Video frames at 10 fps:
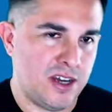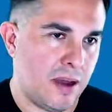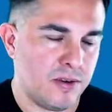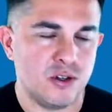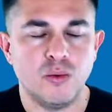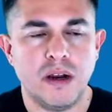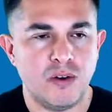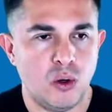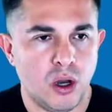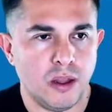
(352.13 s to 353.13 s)
chapters,
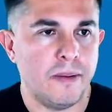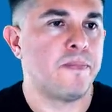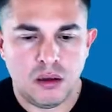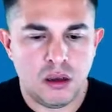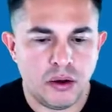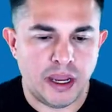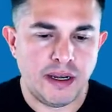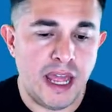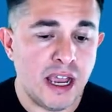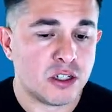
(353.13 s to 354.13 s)
whatever you call them. Okay,
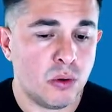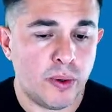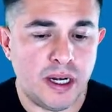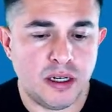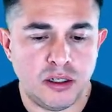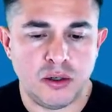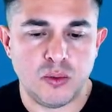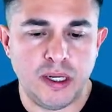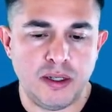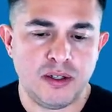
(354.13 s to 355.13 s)
next what we need to do
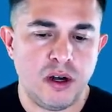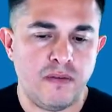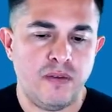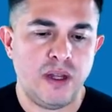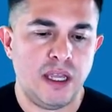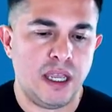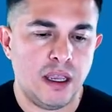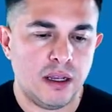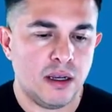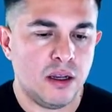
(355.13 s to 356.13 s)
is we need to start filling
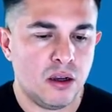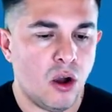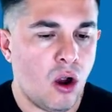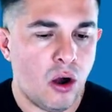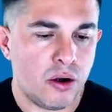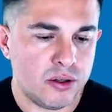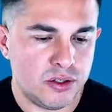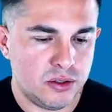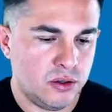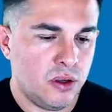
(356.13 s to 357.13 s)
in
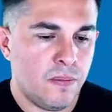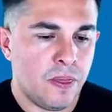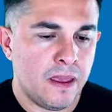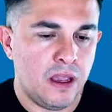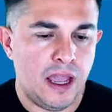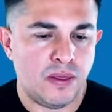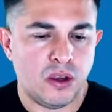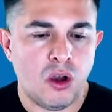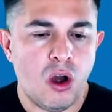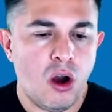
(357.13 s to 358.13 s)
cards, and
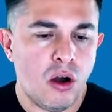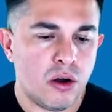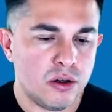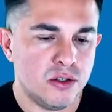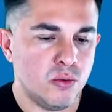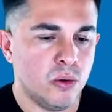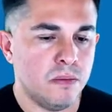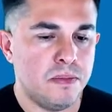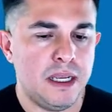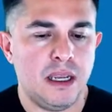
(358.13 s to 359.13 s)
the cards will
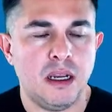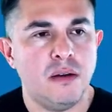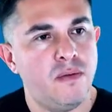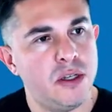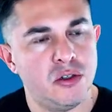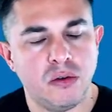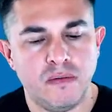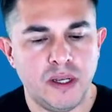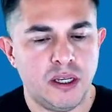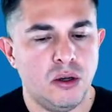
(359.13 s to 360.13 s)
be
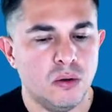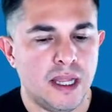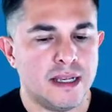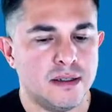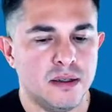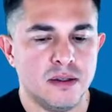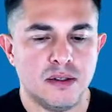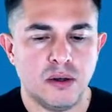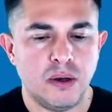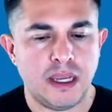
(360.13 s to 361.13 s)
individual video lessons.
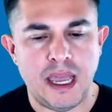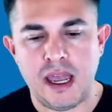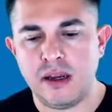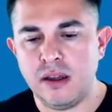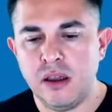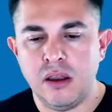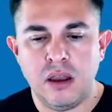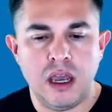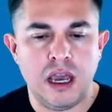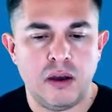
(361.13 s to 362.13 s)
So again,
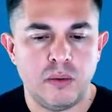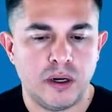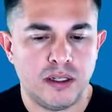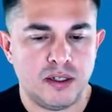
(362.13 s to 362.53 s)
we're going to